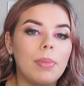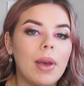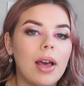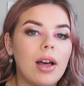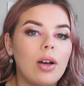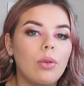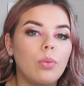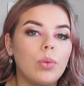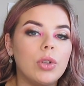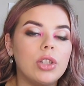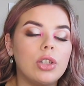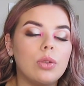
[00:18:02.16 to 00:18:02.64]

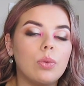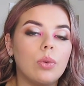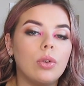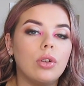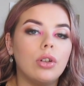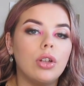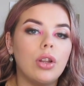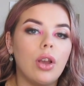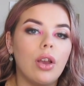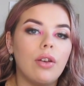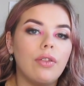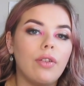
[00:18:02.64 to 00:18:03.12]
bell, which
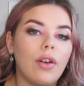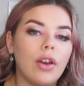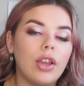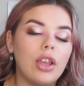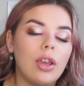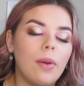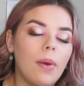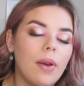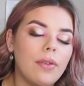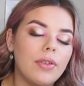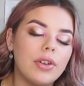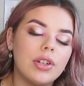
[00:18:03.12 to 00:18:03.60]
will notify
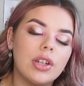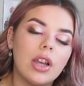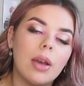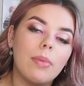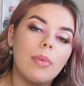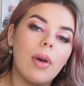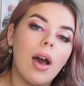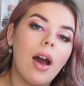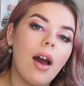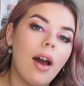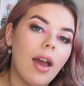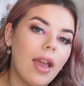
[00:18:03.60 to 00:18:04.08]
you every
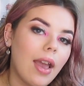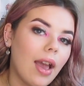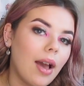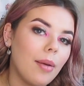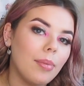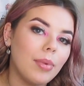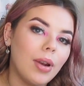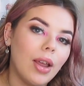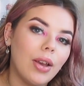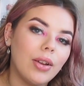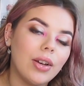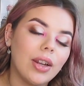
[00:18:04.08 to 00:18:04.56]
time that I
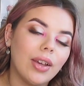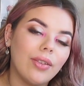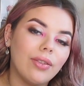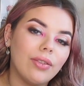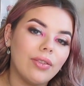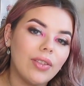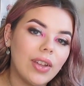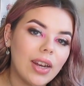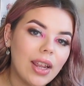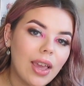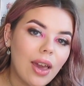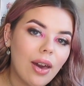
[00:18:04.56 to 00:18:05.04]
upload a
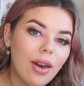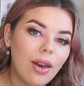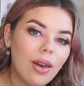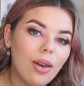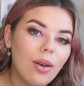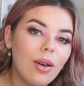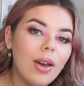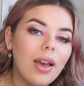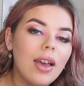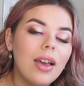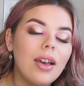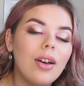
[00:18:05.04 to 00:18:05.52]

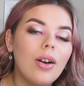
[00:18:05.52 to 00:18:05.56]
video.